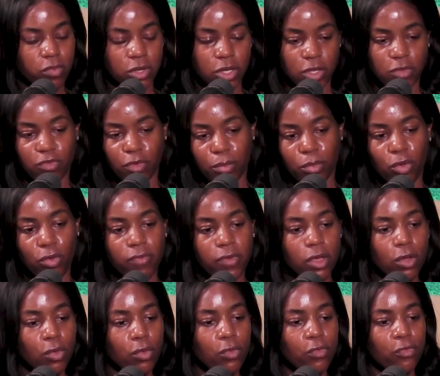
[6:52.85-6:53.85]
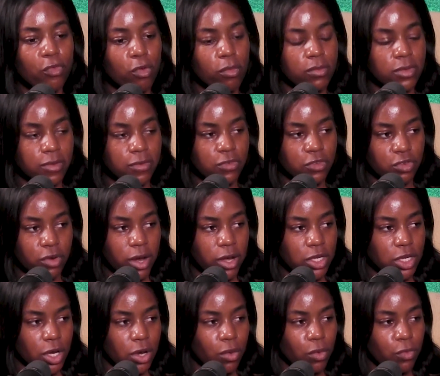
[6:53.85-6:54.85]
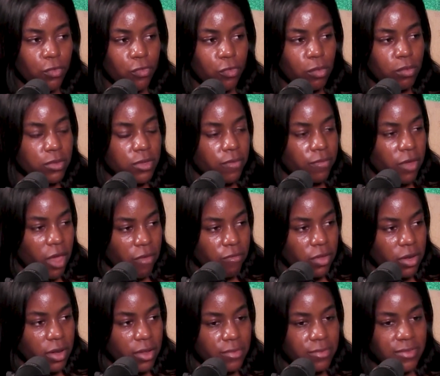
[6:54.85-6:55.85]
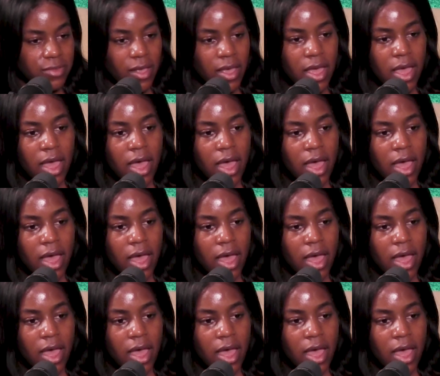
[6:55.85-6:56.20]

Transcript: just removing all forms of structure, all forms of governance,